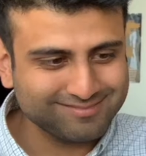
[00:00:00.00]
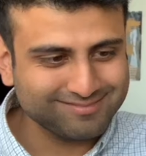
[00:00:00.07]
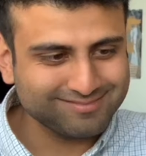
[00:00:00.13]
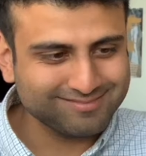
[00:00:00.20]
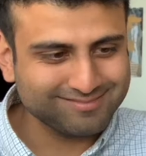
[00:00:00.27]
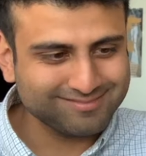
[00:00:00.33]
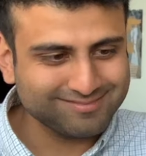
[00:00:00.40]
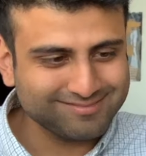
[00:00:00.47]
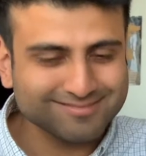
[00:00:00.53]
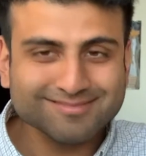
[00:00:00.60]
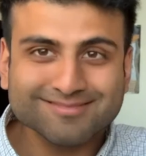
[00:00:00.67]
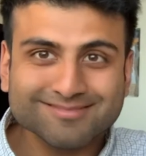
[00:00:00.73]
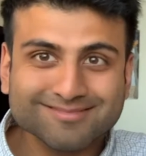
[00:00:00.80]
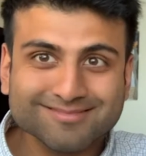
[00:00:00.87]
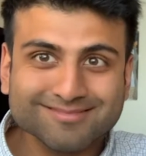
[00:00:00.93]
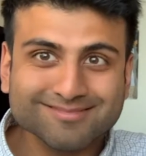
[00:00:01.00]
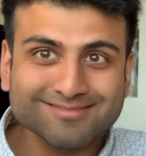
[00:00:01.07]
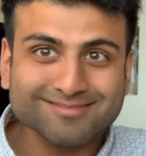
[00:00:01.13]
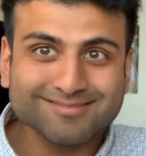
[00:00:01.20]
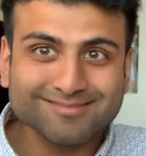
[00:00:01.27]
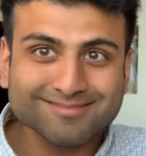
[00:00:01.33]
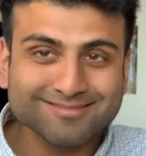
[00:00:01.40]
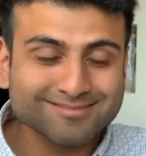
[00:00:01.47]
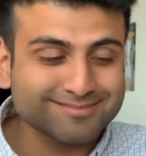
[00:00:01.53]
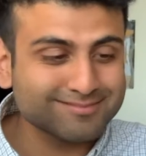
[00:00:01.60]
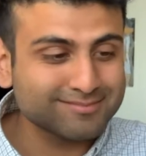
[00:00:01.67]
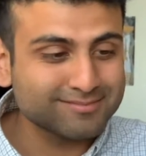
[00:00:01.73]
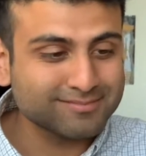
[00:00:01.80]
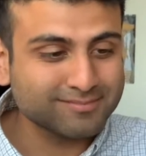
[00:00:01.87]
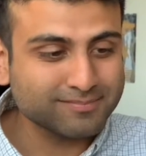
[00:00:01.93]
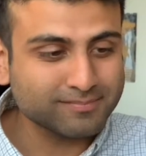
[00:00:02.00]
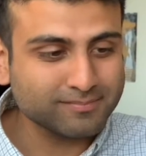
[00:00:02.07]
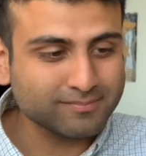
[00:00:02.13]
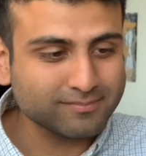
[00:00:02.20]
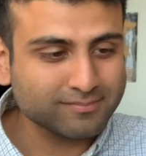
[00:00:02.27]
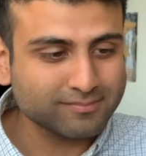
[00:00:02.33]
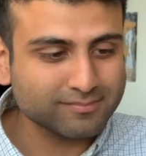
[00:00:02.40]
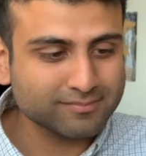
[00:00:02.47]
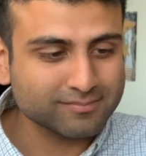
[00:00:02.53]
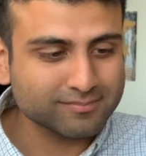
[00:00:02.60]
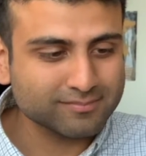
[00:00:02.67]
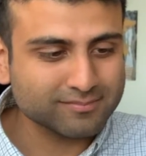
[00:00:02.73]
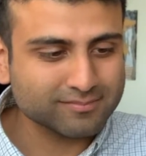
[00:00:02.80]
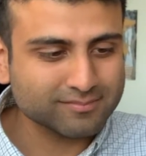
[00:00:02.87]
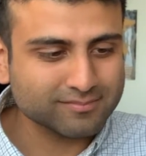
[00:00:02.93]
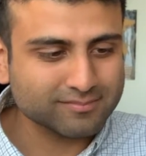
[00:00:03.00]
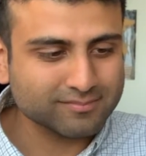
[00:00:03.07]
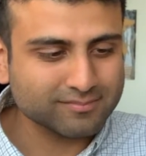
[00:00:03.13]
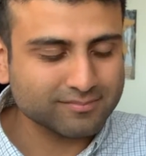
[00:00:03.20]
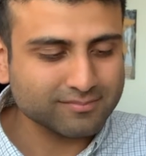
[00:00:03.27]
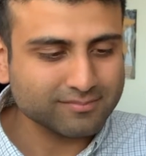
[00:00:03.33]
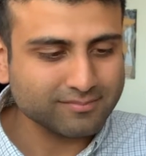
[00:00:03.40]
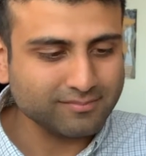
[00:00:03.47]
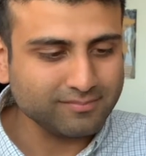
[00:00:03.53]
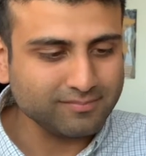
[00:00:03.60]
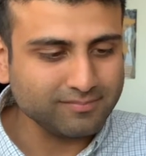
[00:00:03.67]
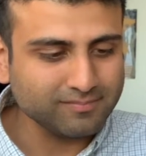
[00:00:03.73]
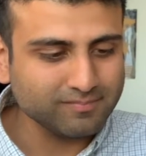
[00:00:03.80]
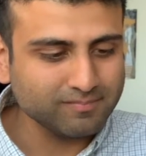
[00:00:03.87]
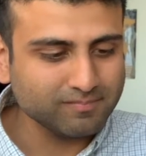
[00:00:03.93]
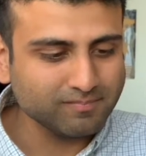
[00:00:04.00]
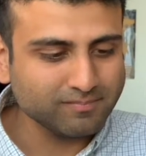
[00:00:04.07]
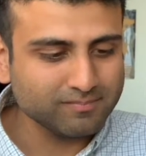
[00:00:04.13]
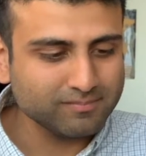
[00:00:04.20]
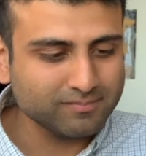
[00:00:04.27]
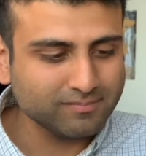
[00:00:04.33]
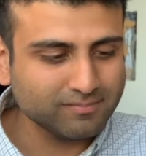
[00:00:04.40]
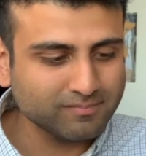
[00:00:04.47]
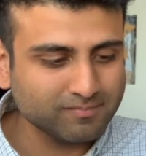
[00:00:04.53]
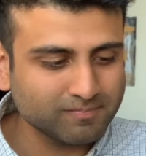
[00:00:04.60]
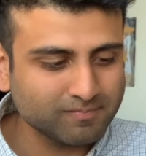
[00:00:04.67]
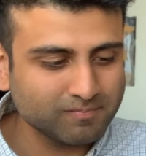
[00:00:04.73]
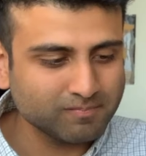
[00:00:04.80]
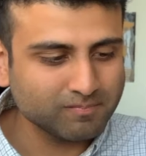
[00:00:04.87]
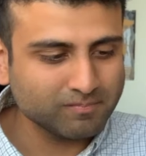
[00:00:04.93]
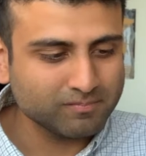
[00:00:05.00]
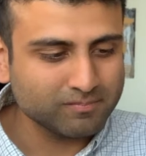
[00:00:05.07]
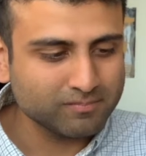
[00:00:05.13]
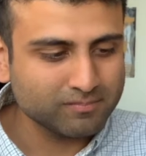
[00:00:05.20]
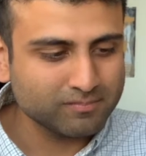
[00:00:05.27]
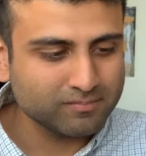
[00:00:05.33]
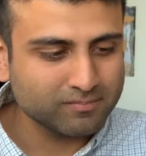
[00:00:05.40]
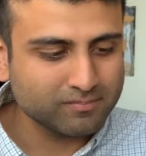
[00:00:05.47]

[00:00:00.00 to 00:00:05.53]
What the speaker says: This person isn't speaking.